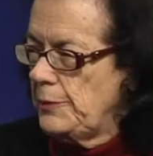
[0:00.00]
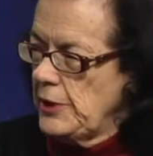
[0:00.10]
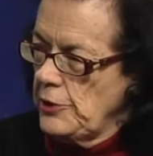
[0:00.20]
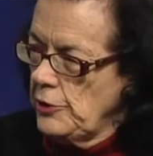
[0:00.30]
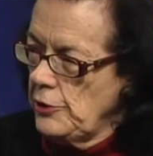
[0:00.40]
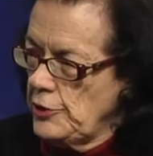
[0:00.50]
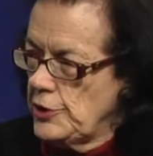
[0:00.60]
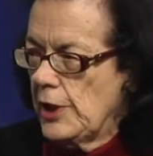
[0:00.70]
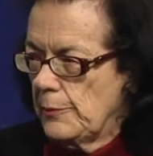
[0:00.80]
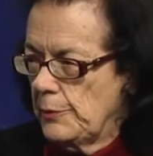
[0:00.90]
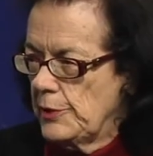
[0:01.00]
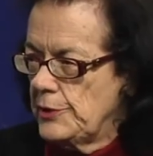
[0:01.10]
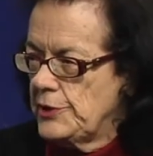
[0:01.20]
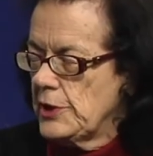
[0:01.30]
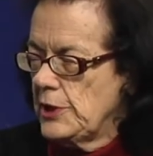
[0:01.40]
be huge
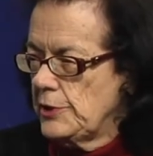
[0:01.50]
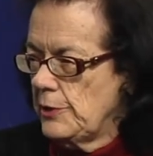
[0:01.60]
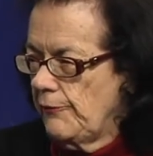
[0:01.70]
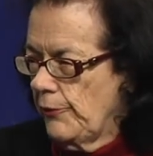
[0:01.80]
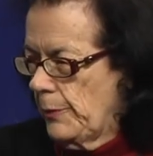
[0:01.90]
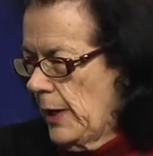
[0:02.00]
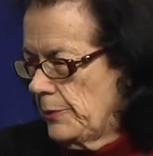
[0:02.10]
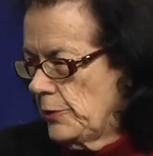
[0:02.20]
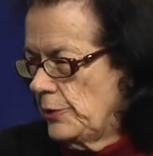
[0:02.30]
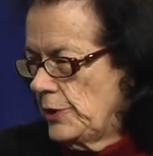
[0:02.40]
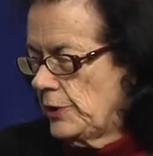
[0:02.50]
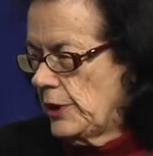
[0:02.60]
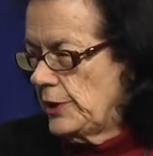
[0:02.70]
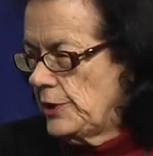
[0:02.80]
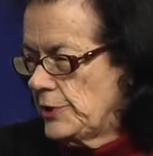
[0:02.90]
numbers for Papua New
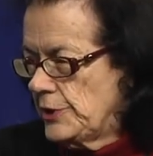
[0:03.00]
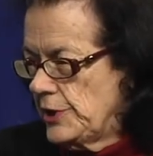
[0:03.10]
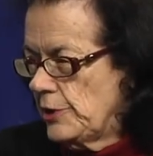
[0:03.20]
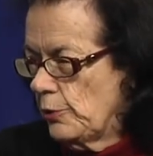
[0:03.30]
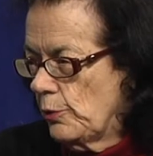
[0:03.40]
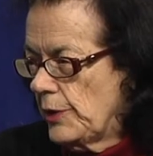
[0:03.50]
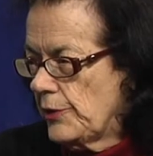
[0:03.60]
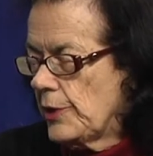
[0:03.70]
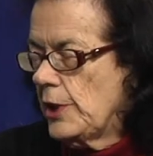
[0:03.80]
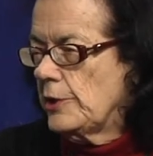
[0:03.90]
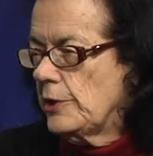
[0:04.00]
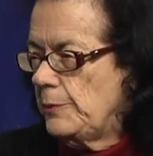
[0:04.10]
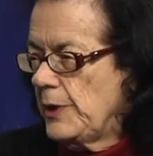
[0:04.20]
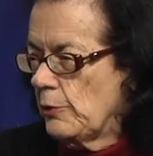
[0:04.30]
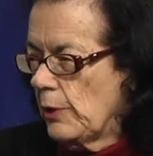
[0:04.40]
Guinea to deal with.
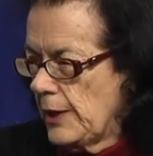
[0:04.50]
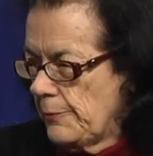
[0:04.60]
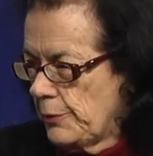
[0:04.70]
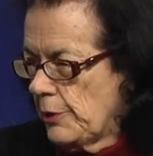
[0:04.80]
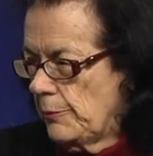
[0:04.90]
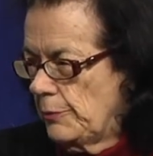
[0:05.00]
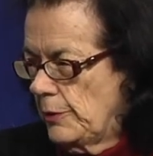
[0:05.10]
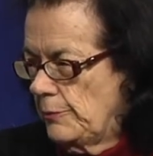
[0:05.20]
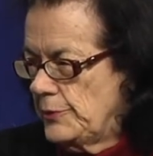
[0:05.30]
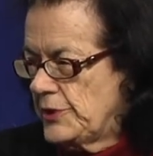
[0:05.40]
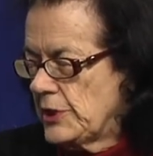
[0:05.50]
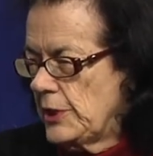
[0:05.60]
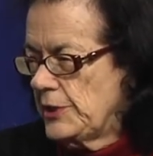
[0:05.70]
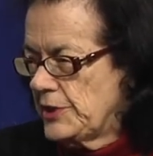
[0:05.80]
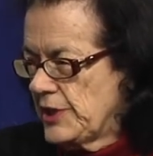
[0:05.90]
There'd be great problems
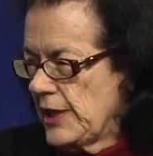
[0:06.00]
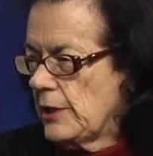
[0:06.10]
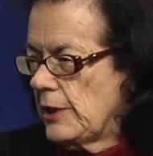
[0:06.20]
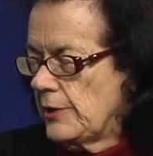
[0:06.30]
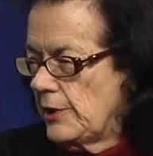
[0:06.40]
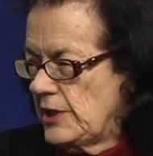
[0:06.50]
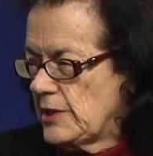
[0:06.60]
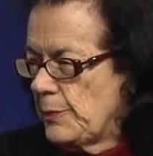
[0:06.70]
settling these